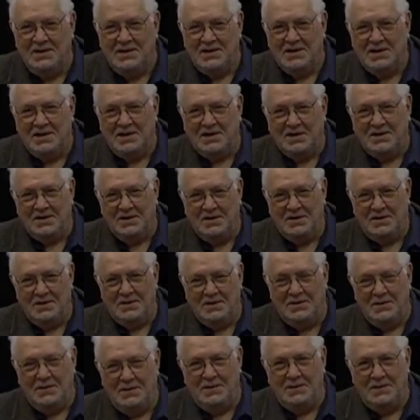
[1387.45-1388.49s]
a
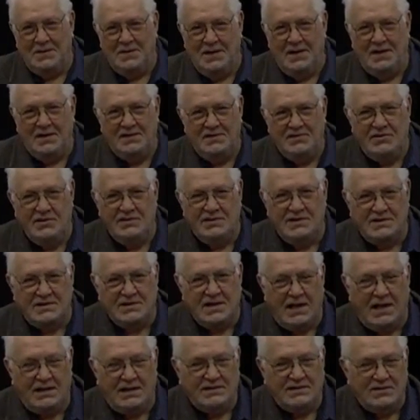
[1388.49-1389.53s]
Jesus
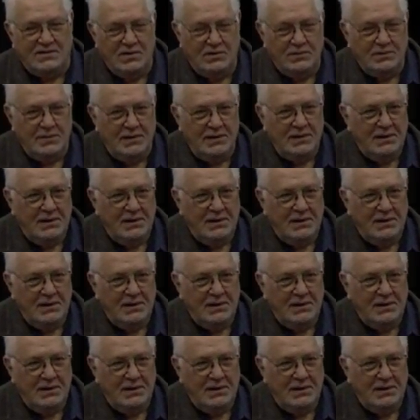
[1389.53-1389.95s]
costume.